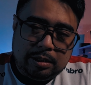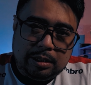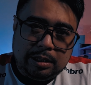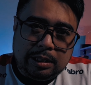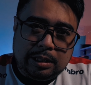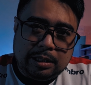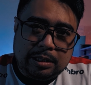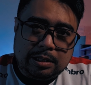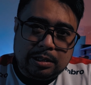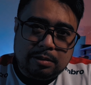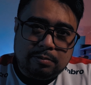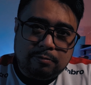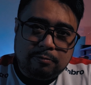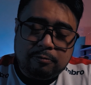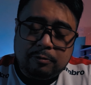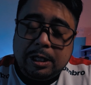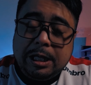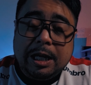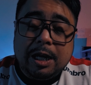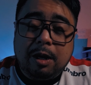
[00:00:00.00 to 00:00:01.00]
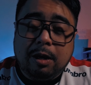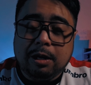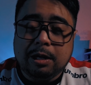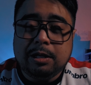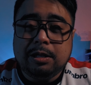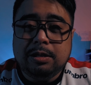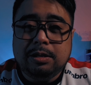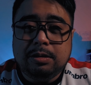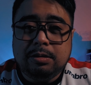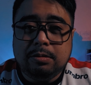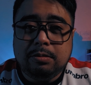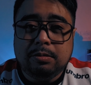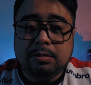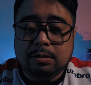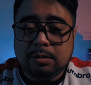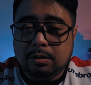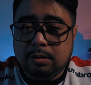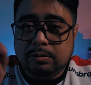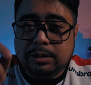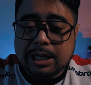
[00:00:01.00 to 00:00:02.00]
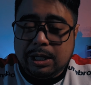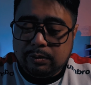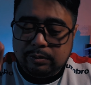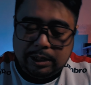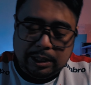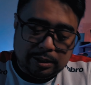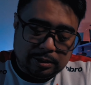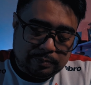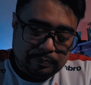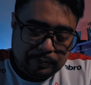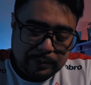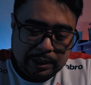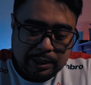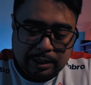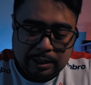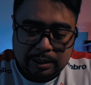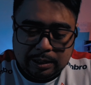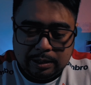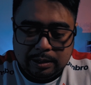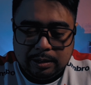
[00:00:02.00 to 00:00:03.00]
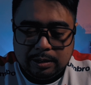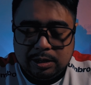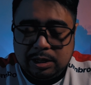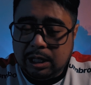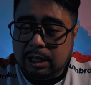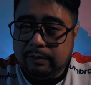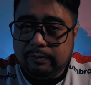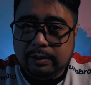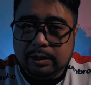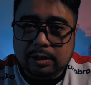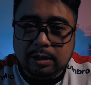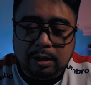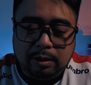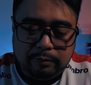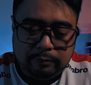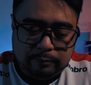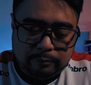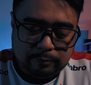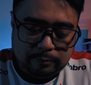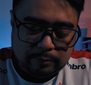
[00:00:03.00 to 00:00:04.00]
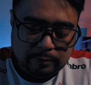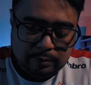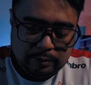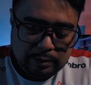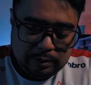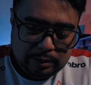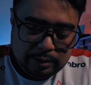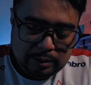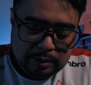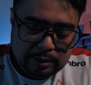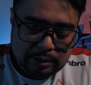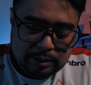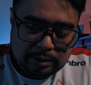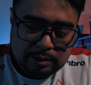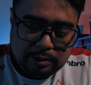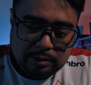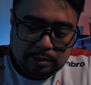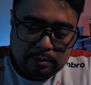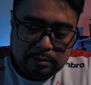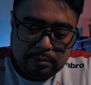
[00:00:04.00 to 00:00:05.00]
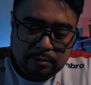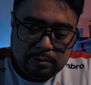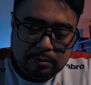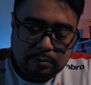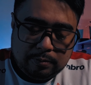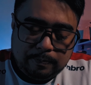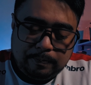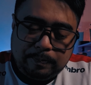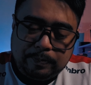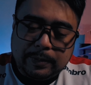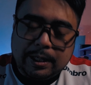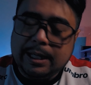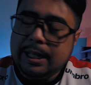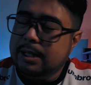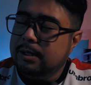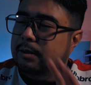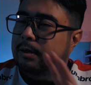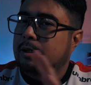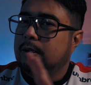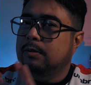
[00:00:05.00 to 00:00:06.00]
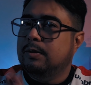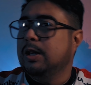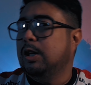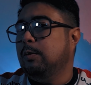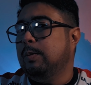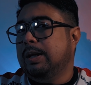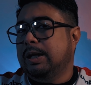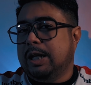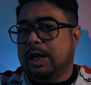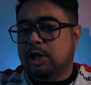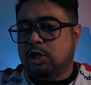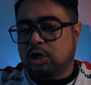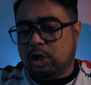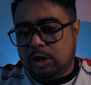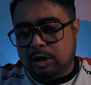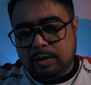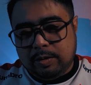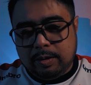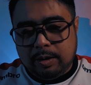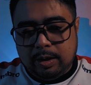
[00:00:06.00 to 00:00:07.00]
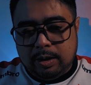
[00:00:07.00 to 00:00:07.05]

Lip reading: It's really hard to go down there and shave it off. So again, recommendation.